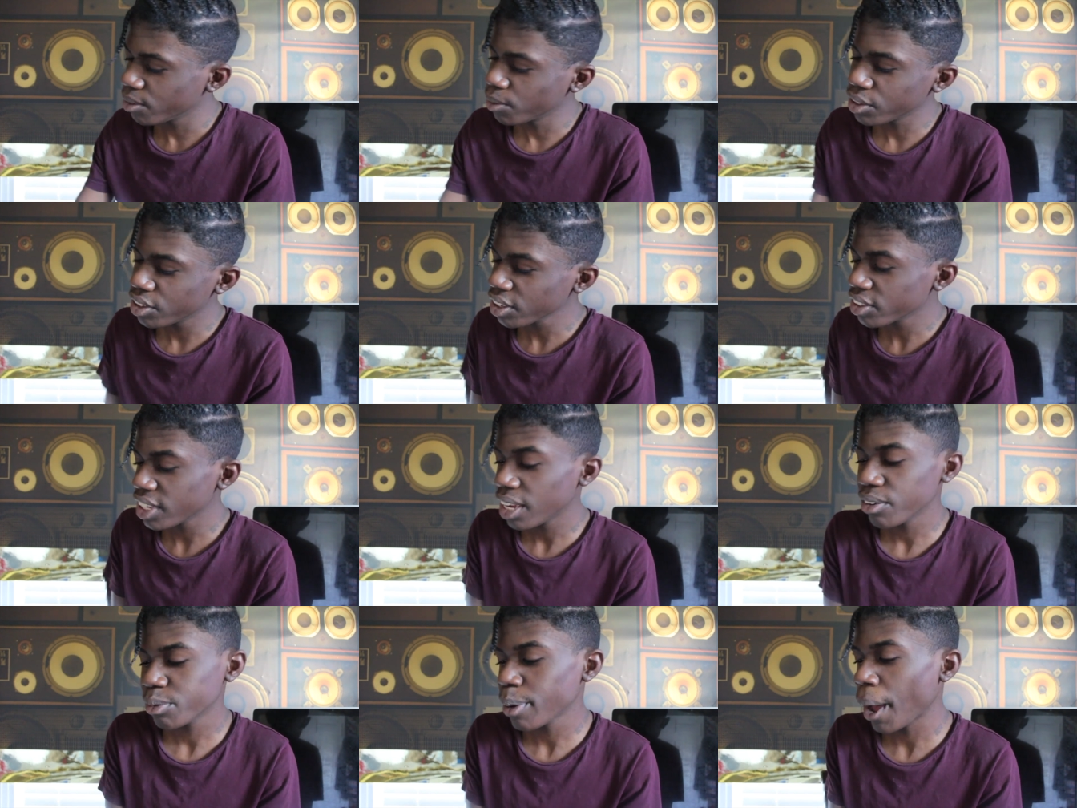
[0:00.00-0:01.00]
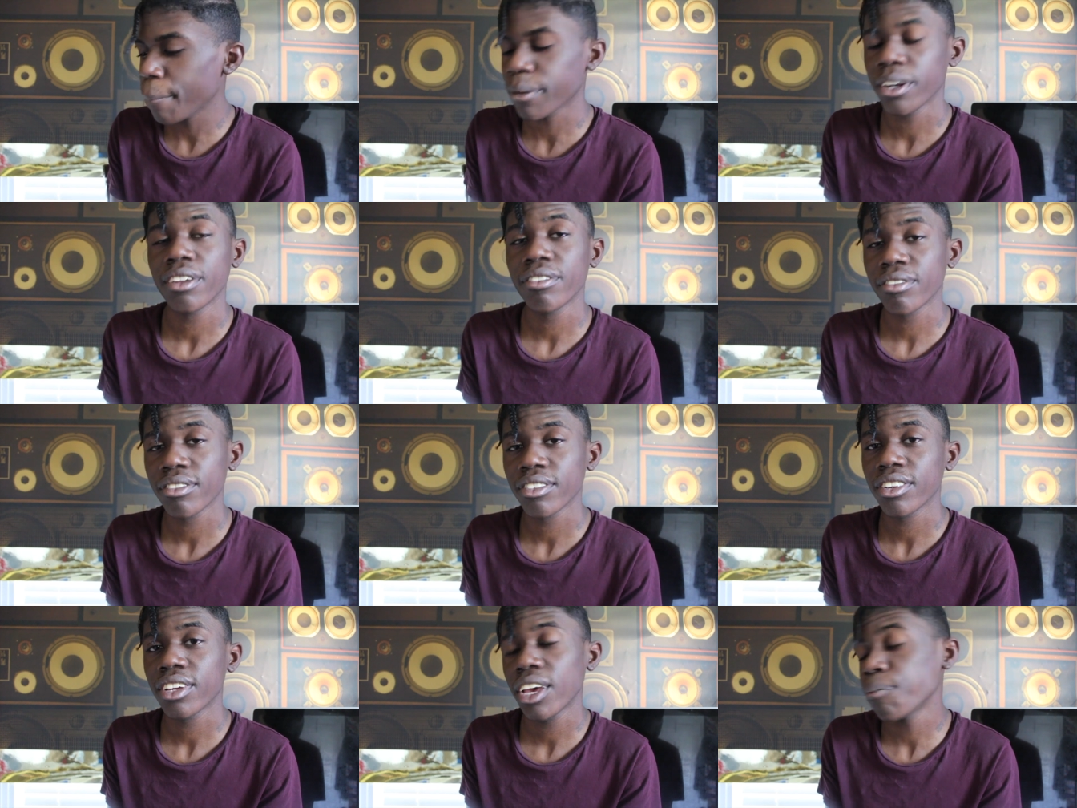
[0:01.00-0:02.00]
when 6ix9ine was popping
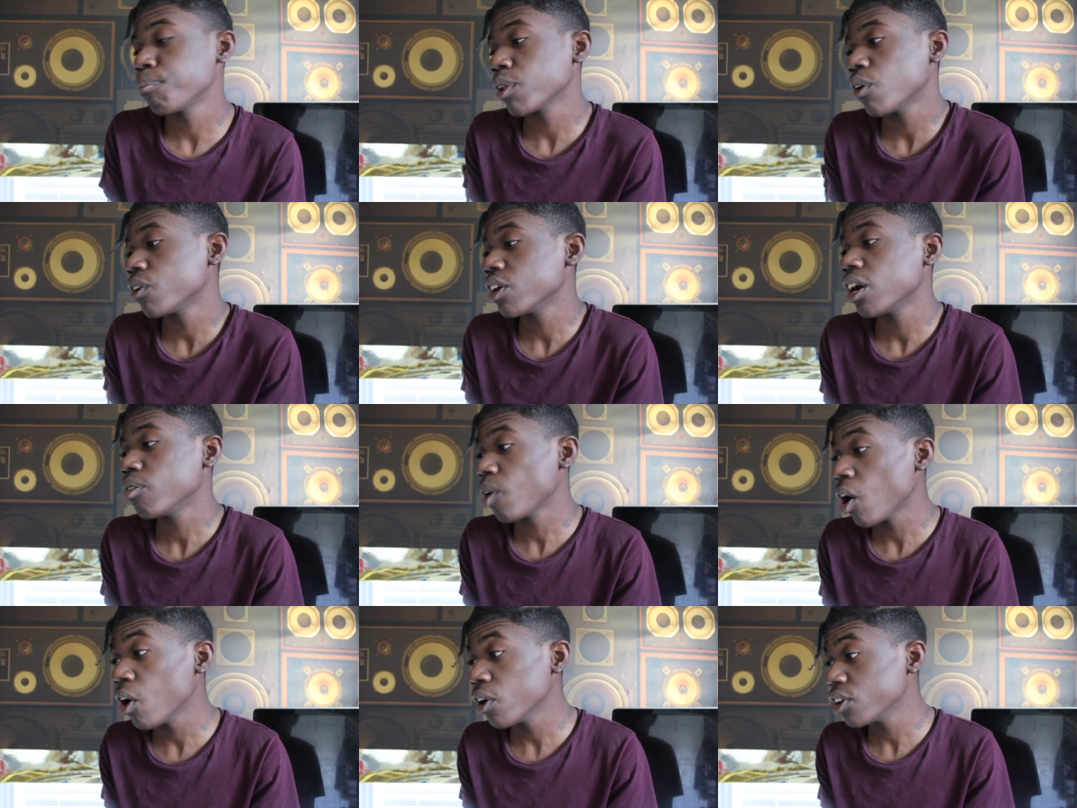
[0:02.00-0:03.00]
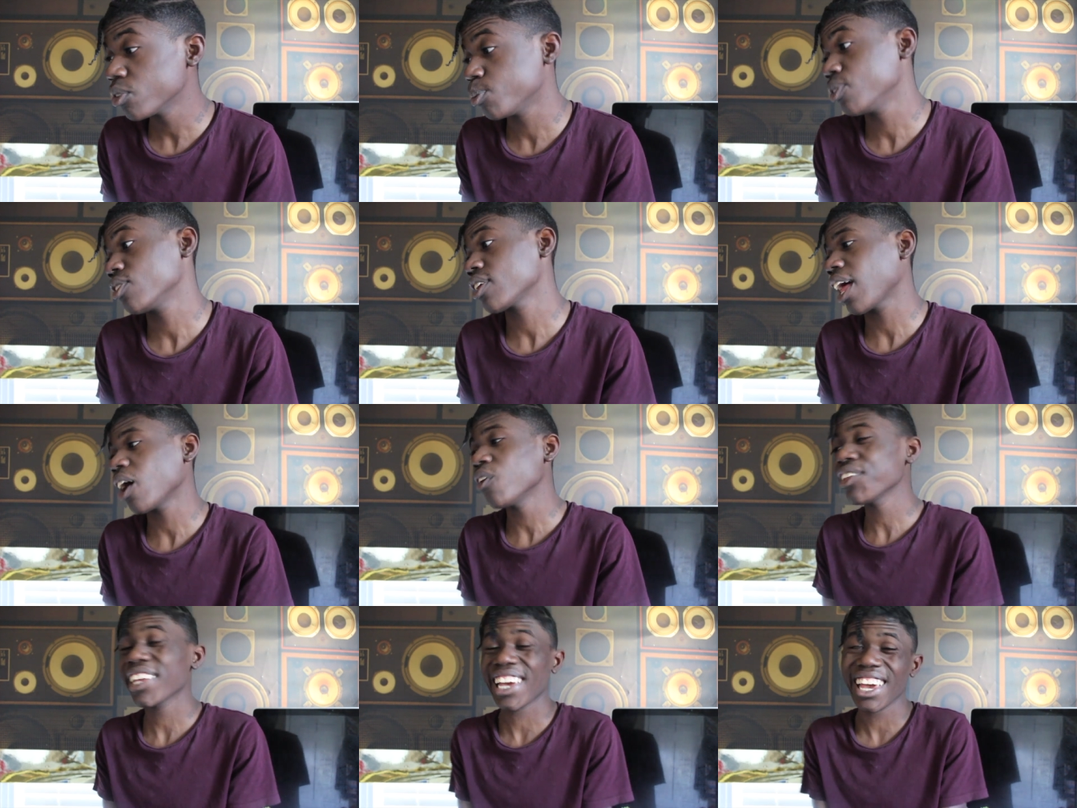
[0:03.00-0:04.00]
and blowing up, all his music, like
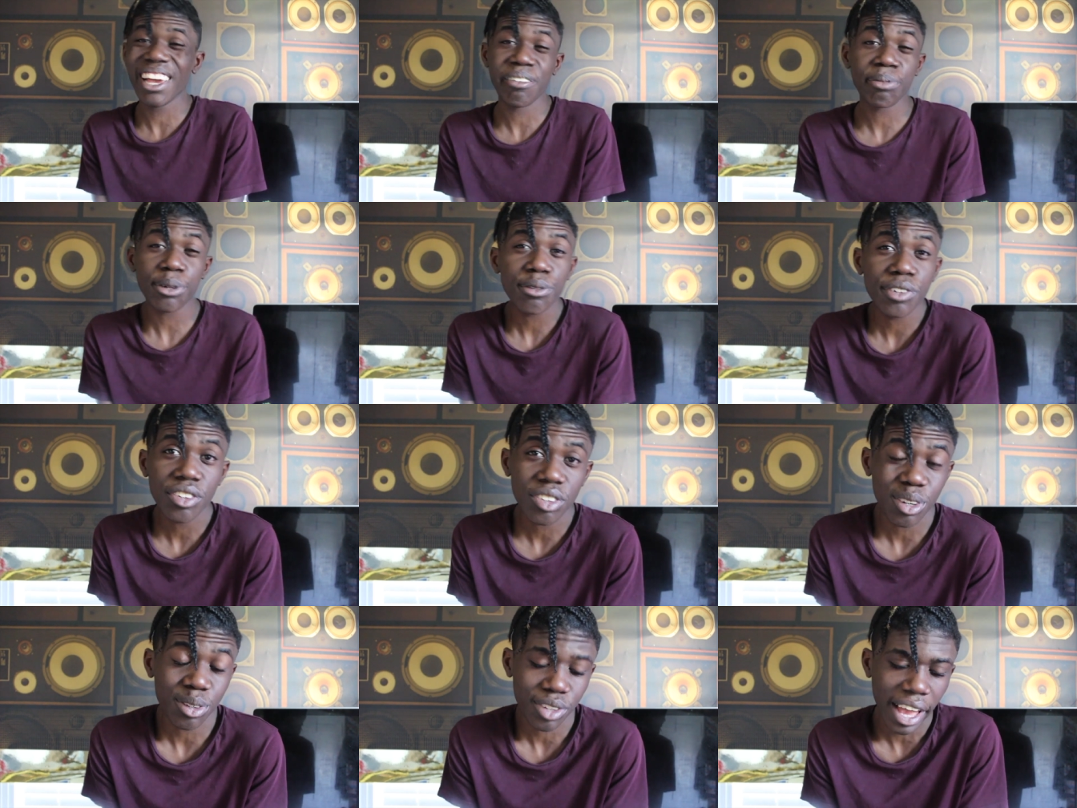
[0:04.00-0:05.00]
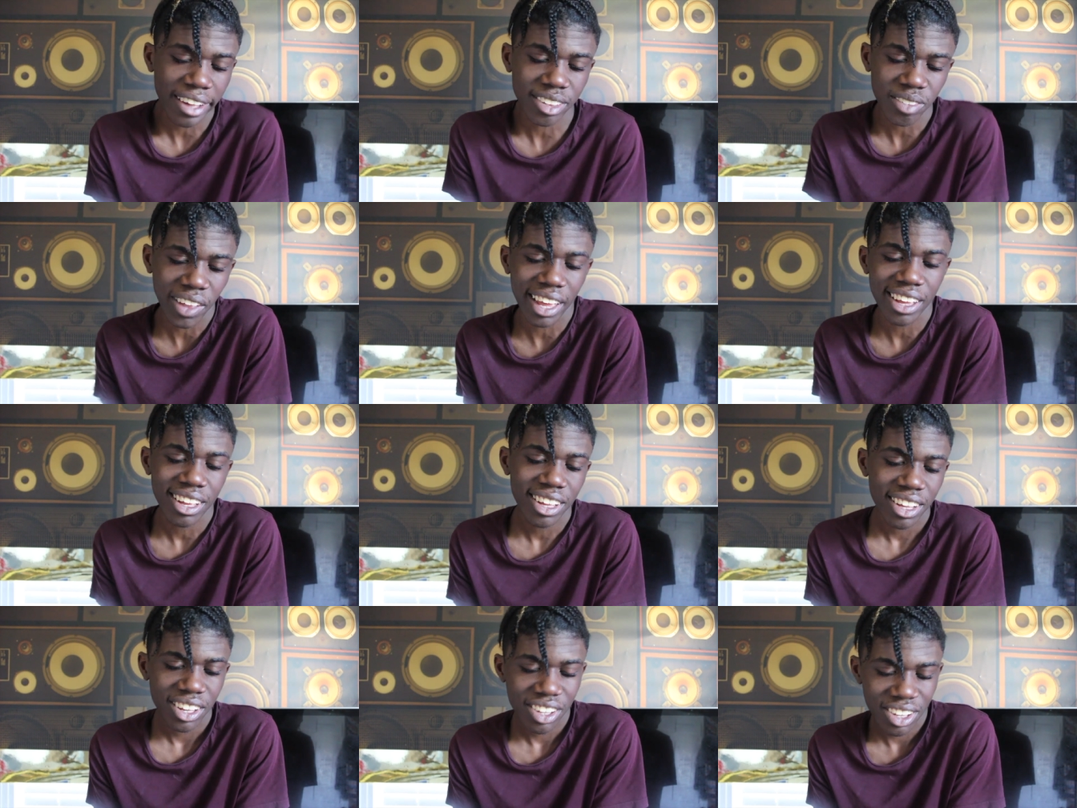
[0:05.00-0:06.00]
only a handful of his songs had some like
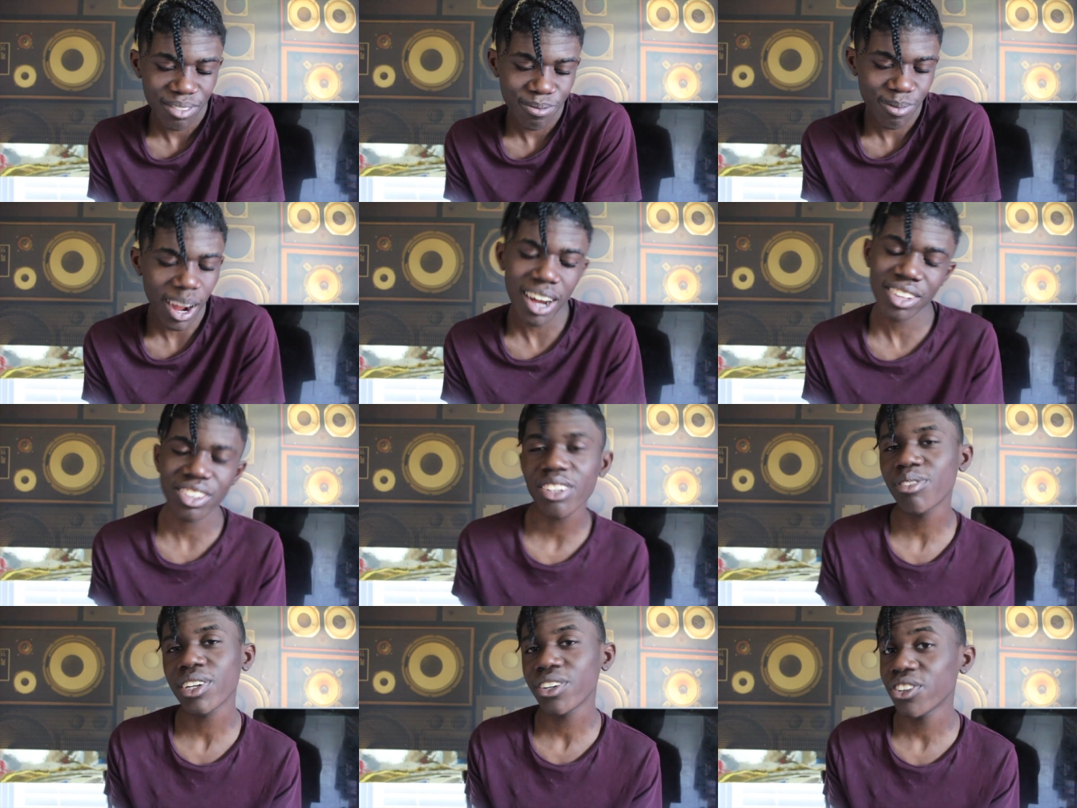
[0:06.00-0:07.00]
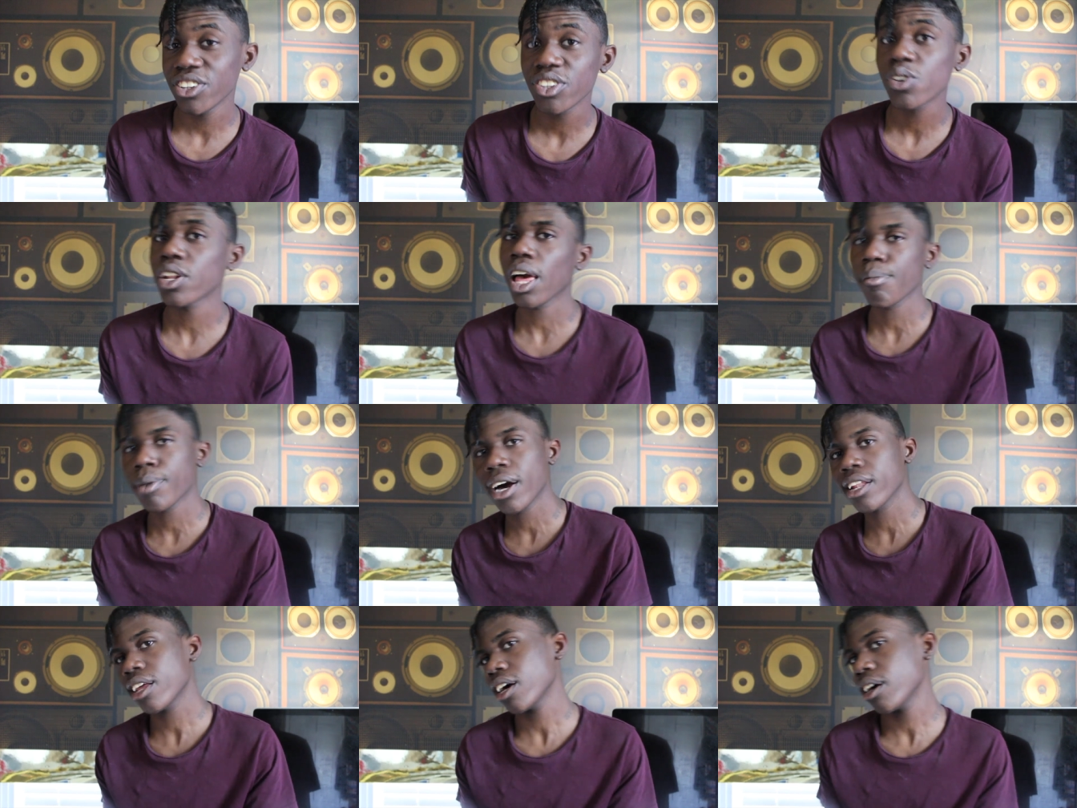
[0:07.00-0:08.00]
positive energy to it, like
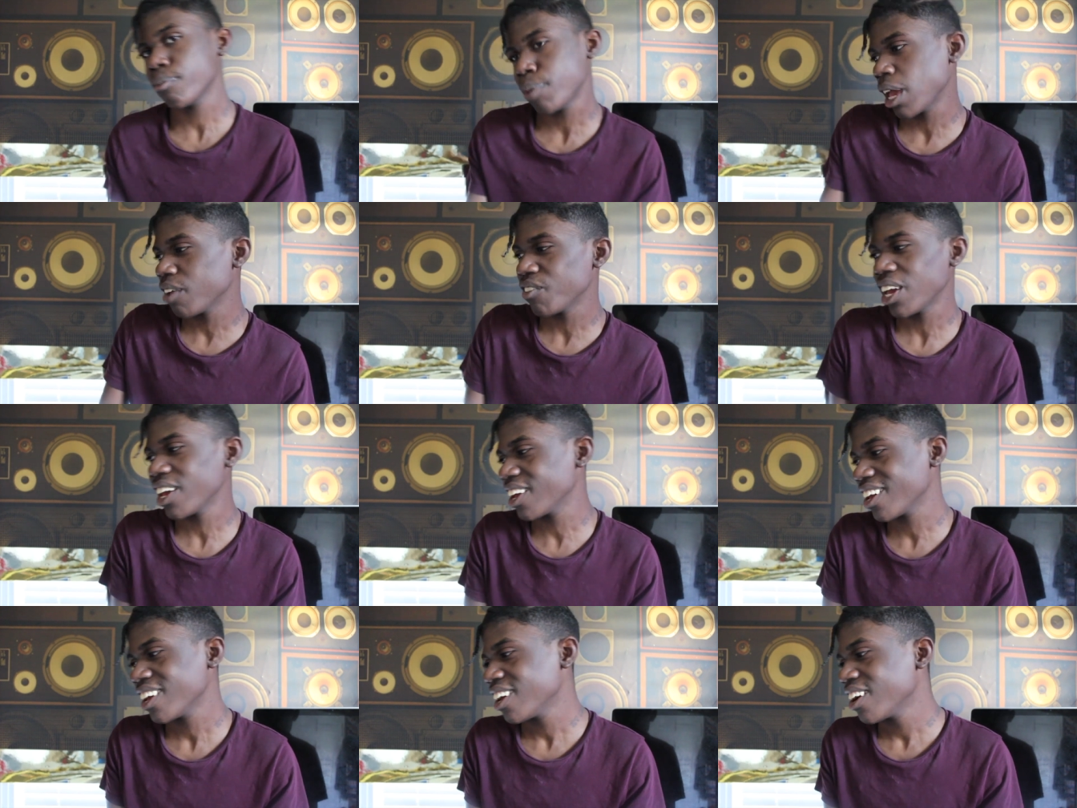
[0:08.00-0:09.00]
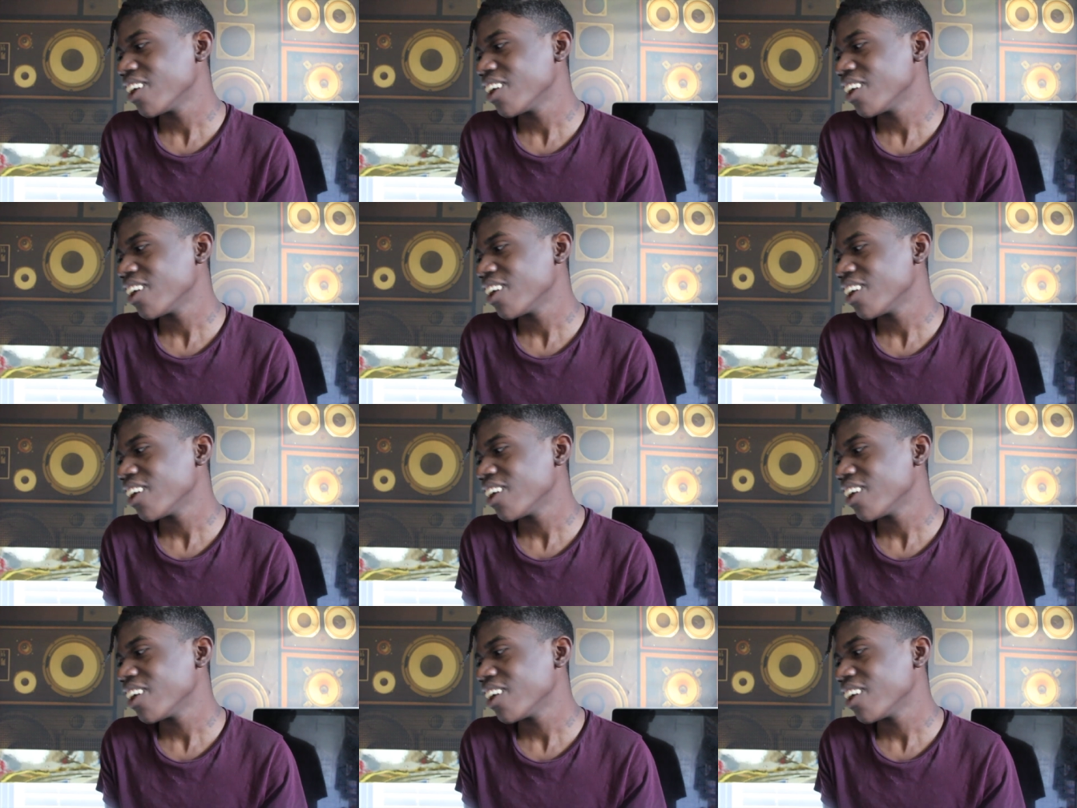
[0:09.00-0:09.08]
Mala, Baby,